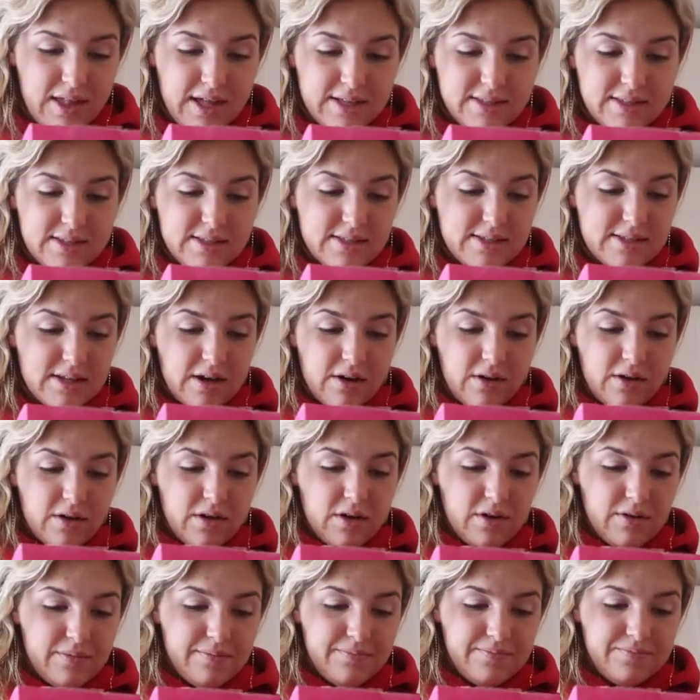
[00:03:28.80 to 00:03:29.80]

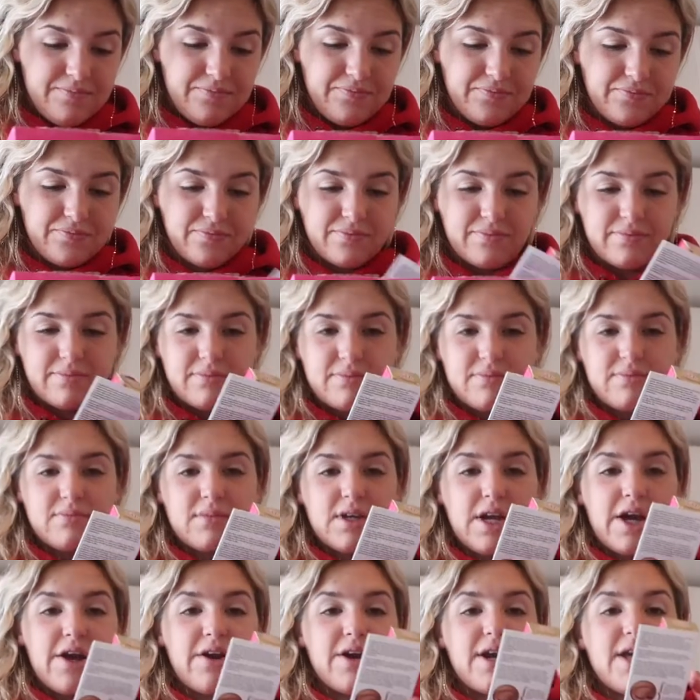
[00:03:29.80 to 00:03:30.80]
Hysterical.
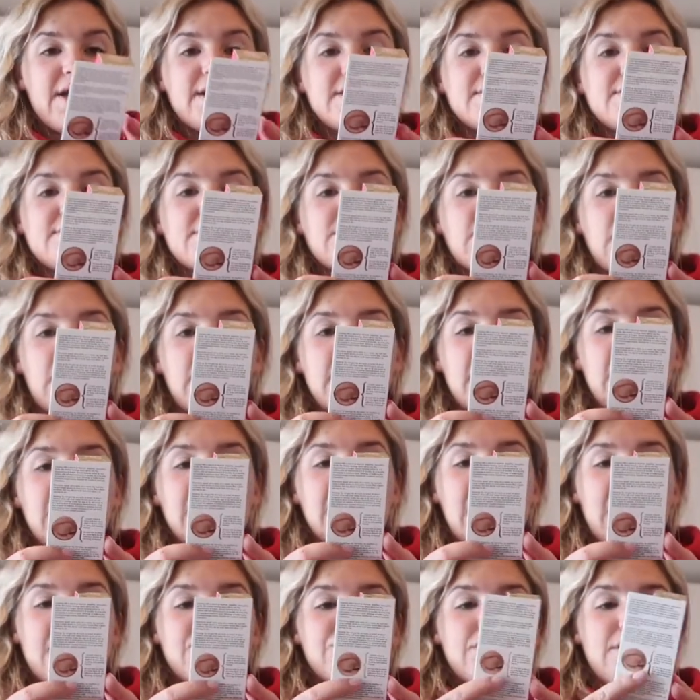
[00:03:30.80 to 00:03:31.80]
Here it is, Grande
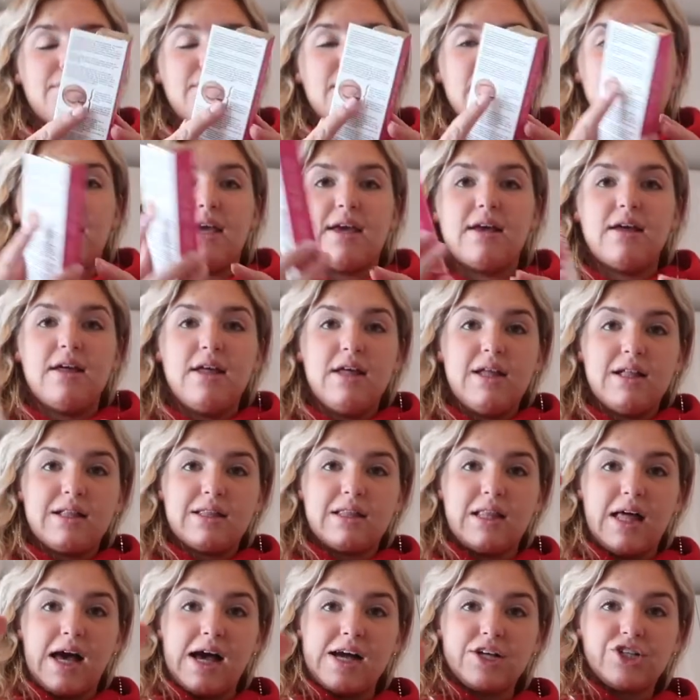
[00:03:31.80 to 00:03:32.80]
Lash
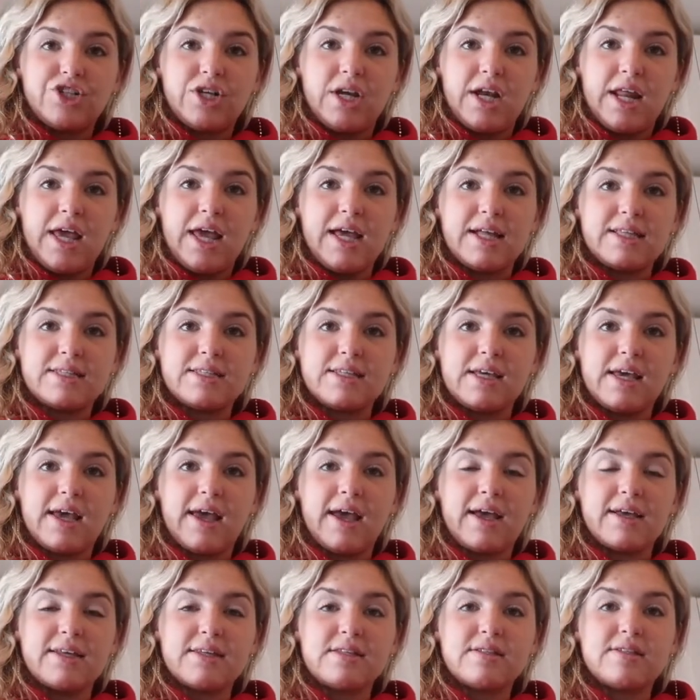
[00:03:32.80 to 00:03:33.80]
MD Lash
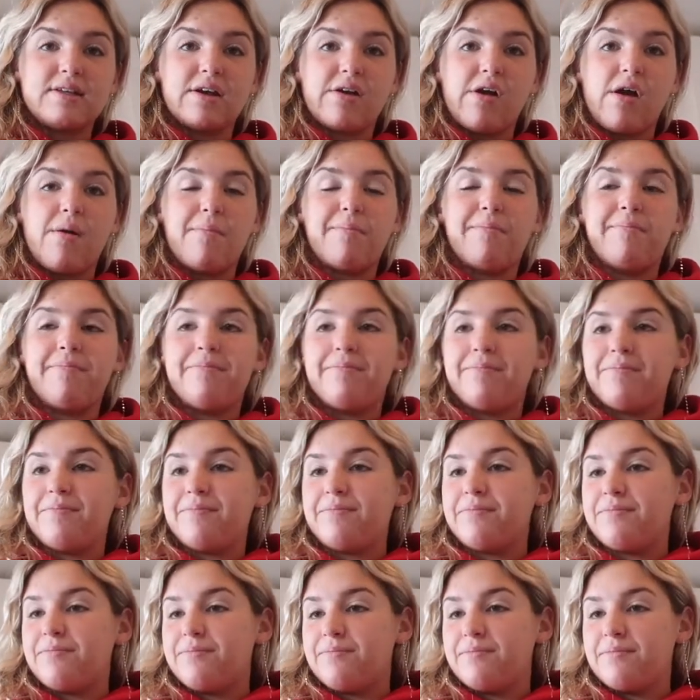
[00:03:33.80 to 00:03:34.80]
Enhancing Serum.
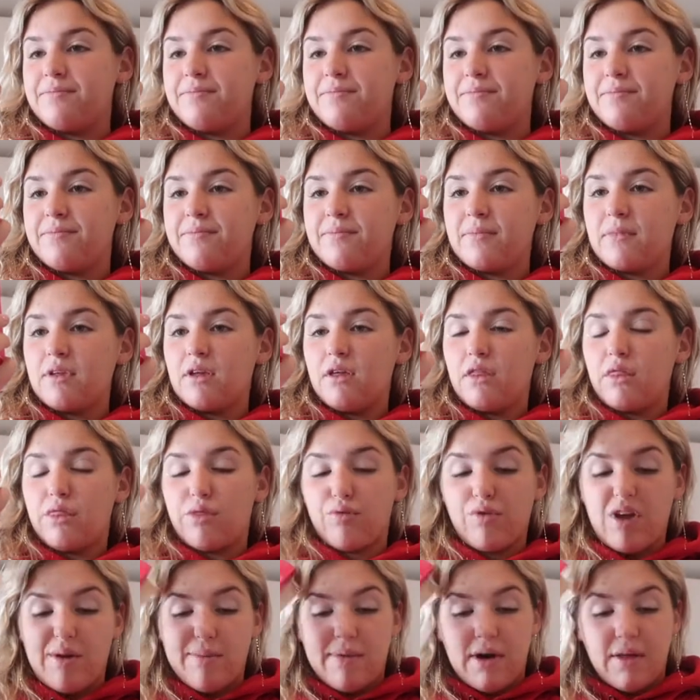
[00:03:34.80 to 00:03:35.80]

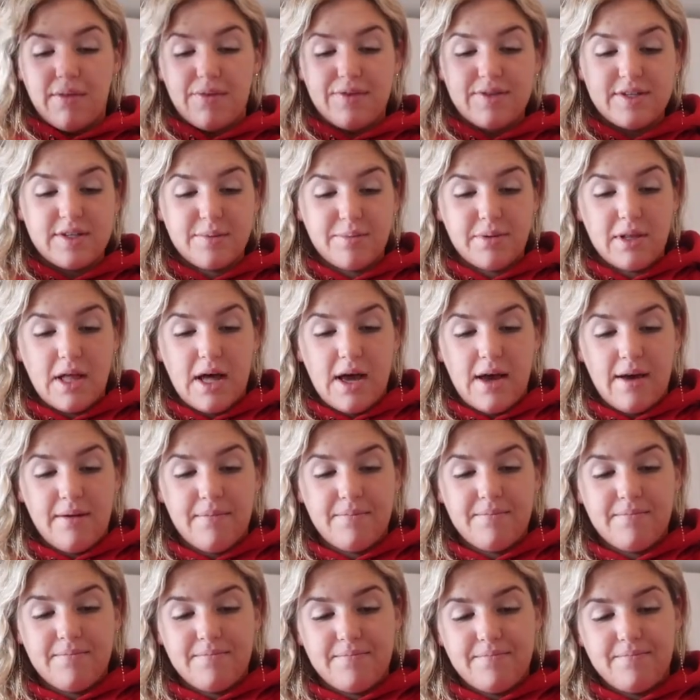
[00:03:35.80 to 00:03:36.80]
3-month supply.
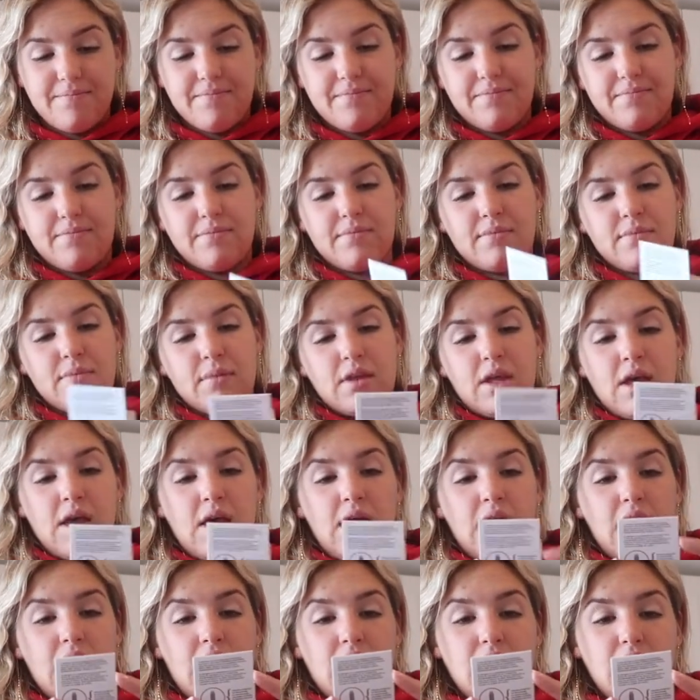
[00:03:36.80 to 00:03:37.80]

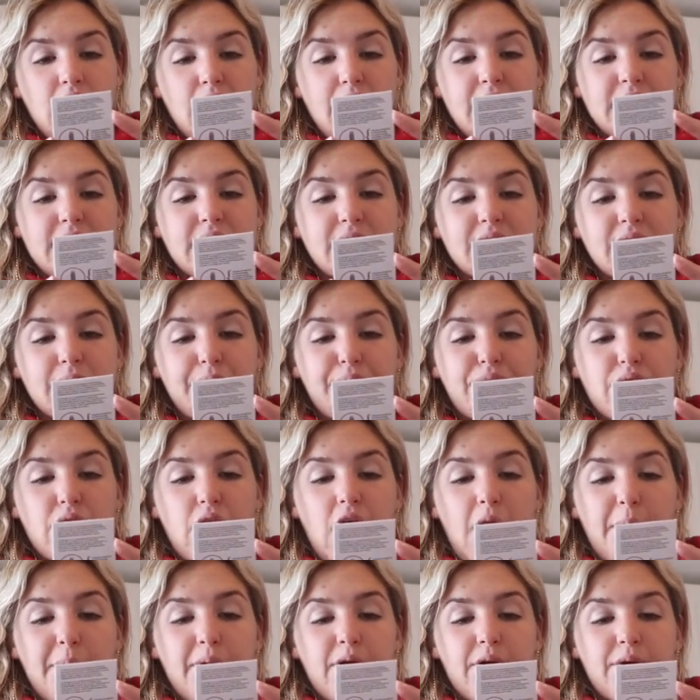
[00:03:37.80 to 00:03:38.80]
And then this is a
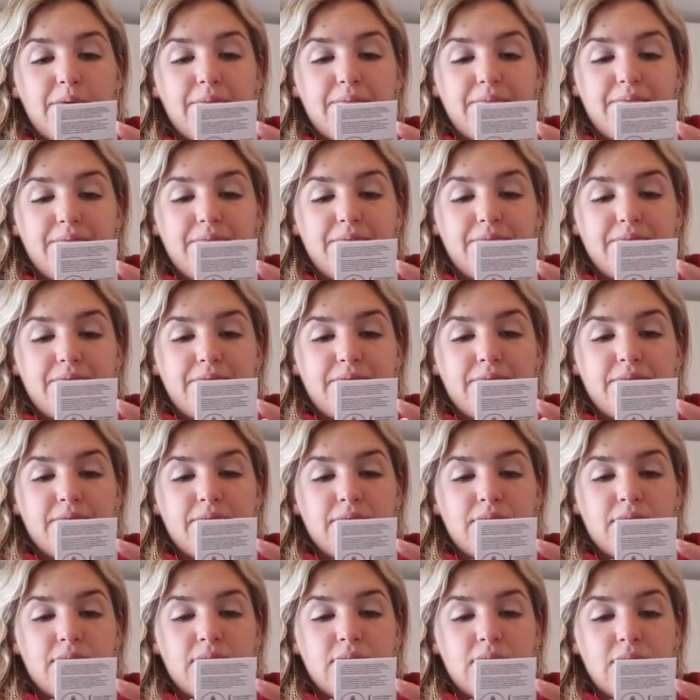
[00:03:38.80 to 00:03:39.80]
primer.
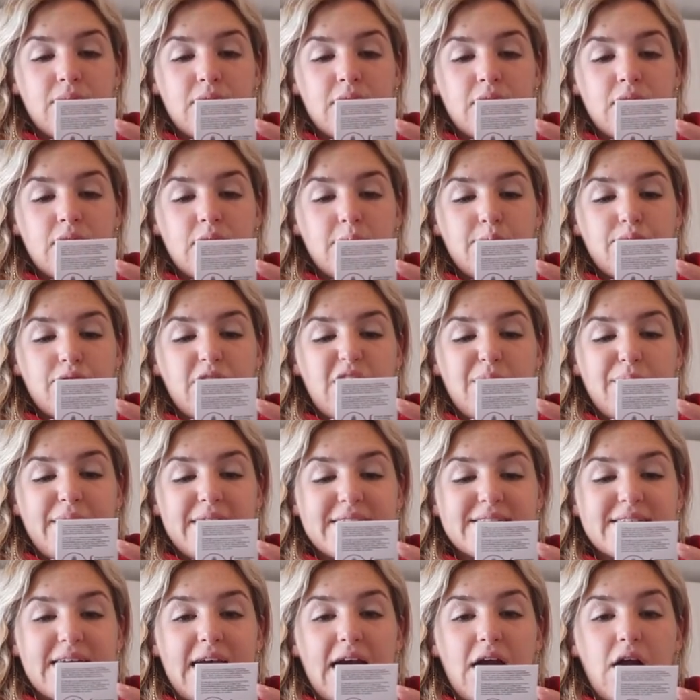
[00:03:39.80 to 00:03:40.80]

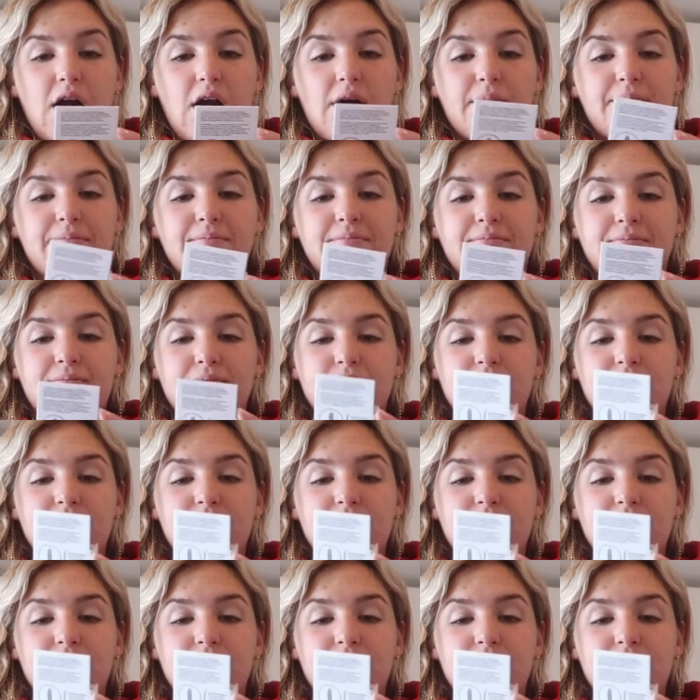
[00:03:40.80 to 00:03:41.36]
Pre-mascara.